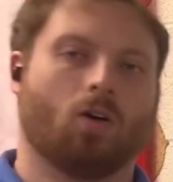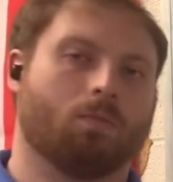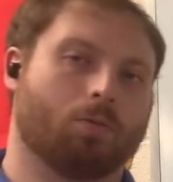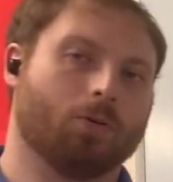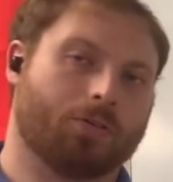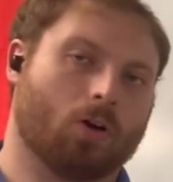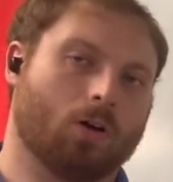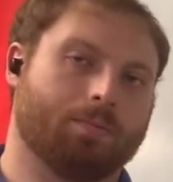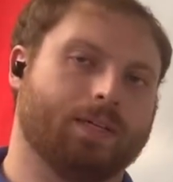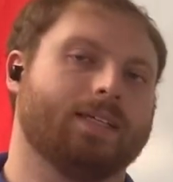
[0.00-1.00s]
Both
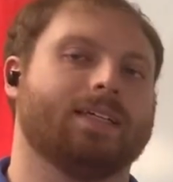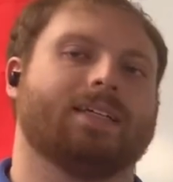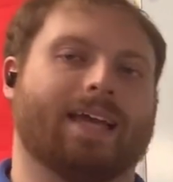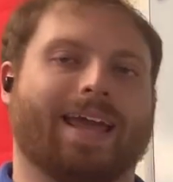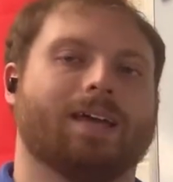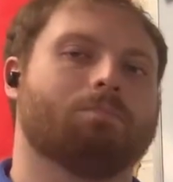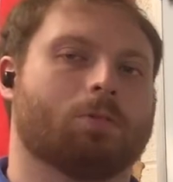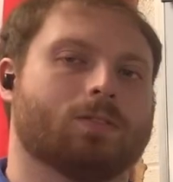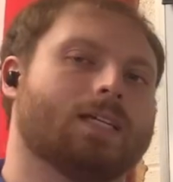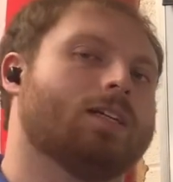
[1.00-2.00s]
RPE and
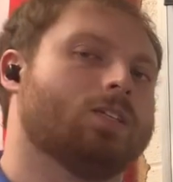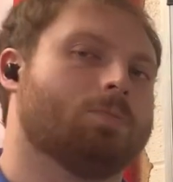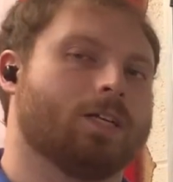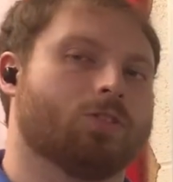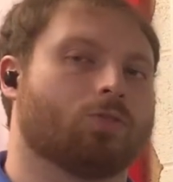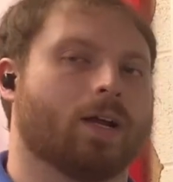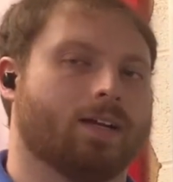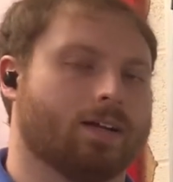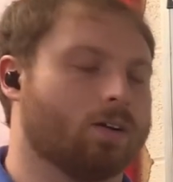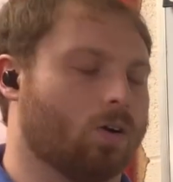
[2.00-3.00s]
percentage-based
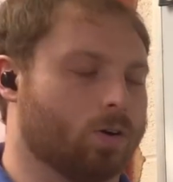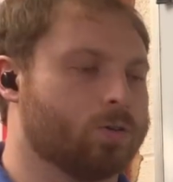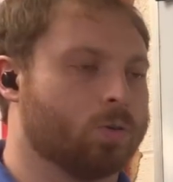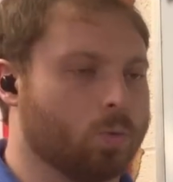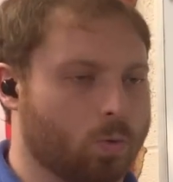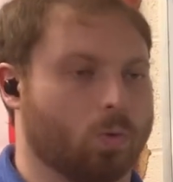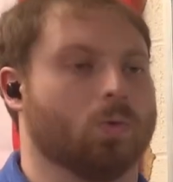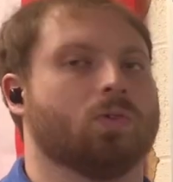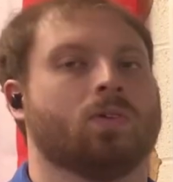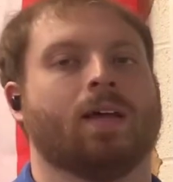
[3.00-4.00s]
training are
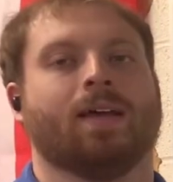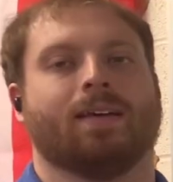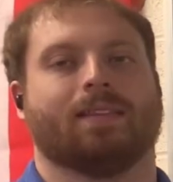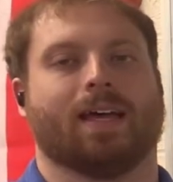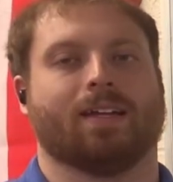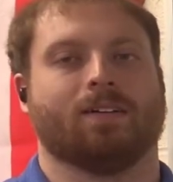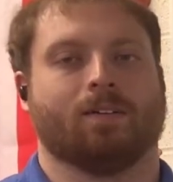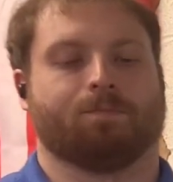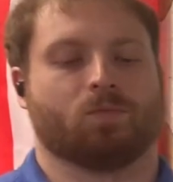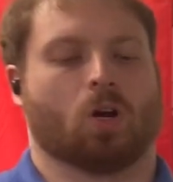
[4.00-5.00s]
tools that
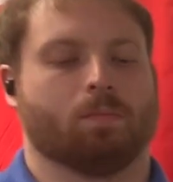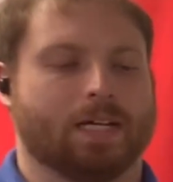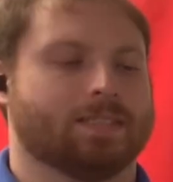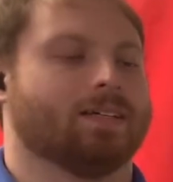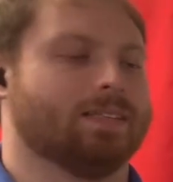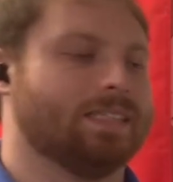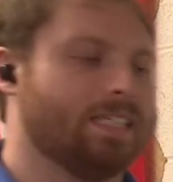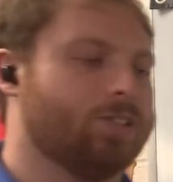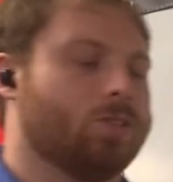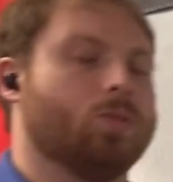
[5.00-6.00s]
are meant to
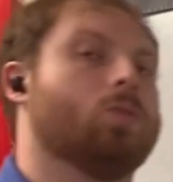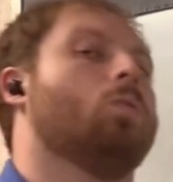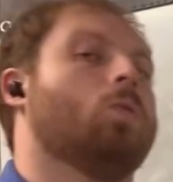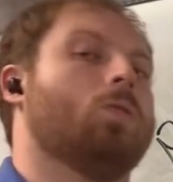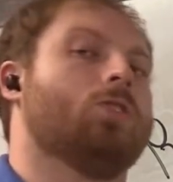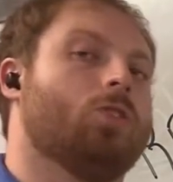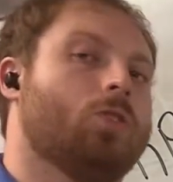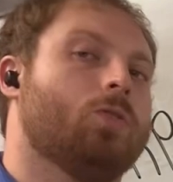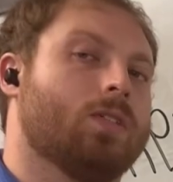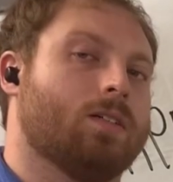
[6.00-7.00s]
lead you towards
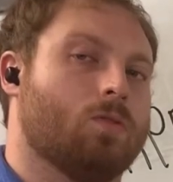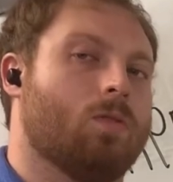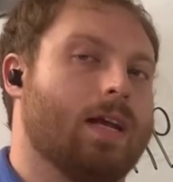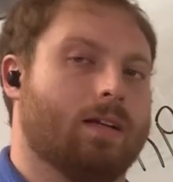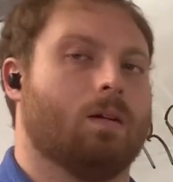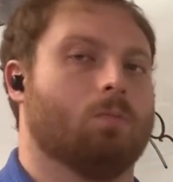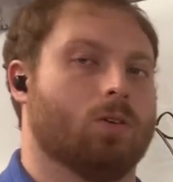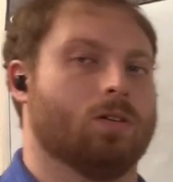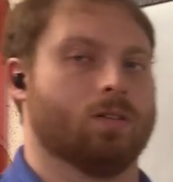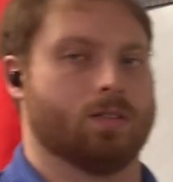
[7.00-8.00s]
choosing the right
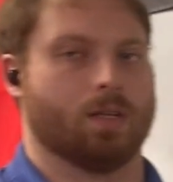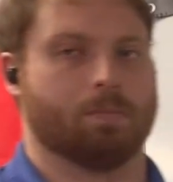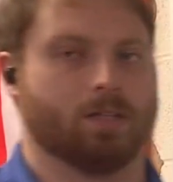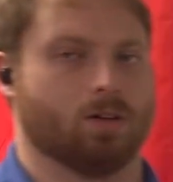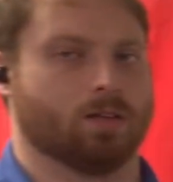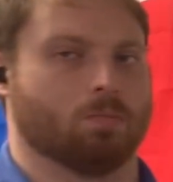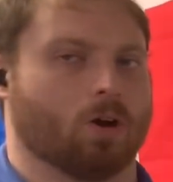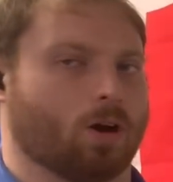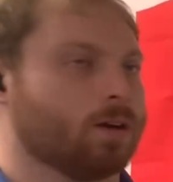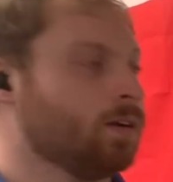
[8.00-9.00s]
number to be on the bar.